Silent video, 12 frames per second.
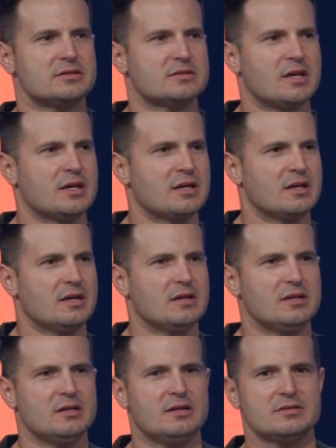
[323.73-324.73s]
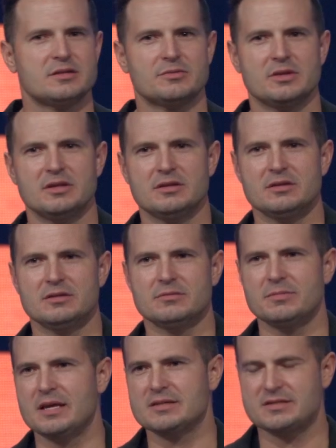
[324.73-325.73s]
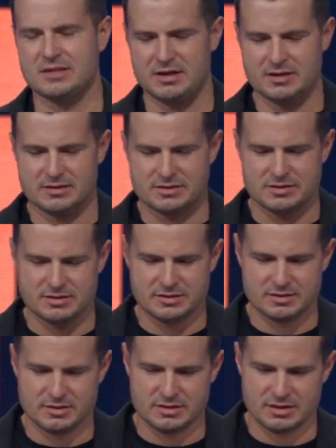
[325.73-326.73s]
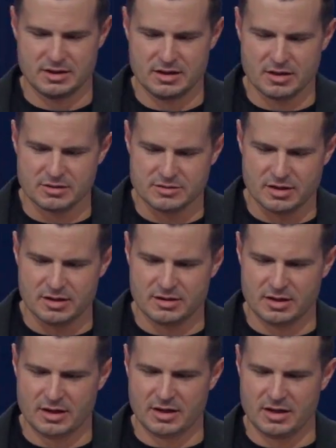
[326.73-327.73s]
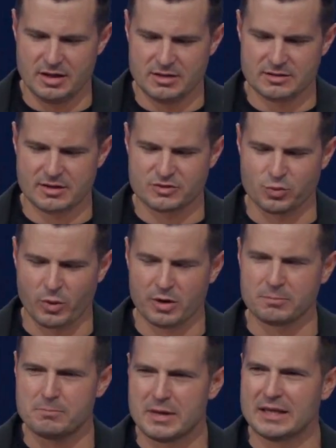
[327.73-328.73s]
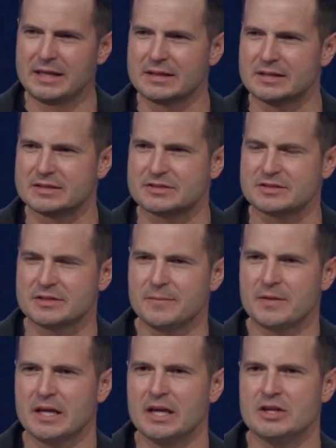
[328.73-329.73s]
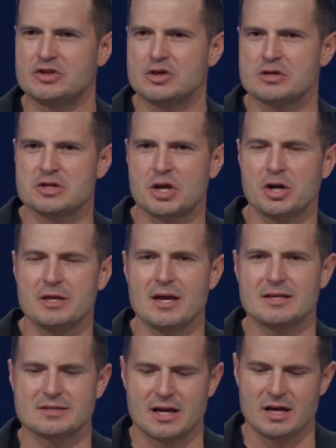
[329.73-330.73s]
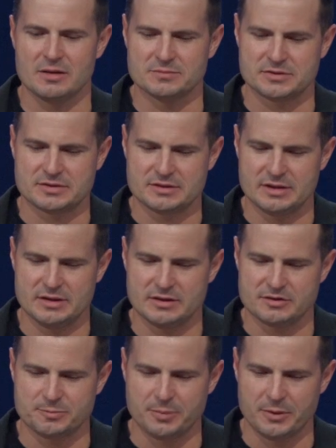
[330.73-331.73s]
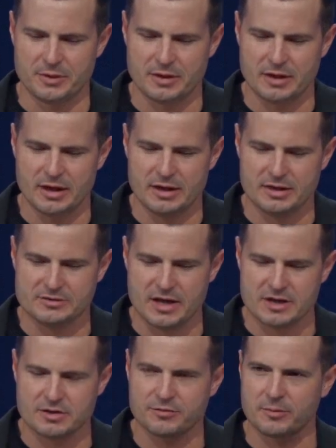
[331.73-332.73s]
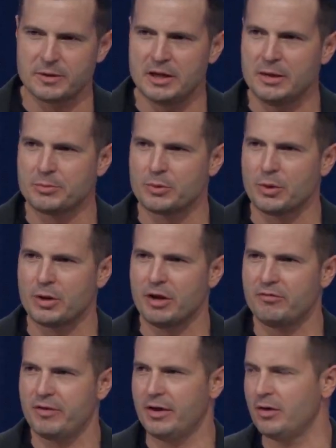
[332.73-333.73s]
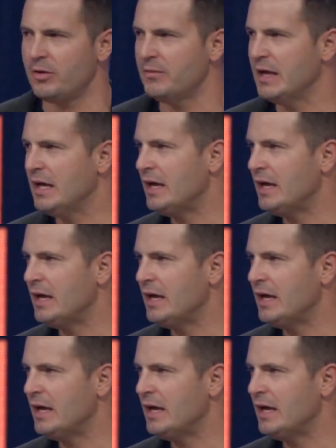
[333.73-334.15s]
It's like, it doesn't really make sense. He goes on, this word meaningless is used 38 times in this book, and it's actually from the Hebrew word havel.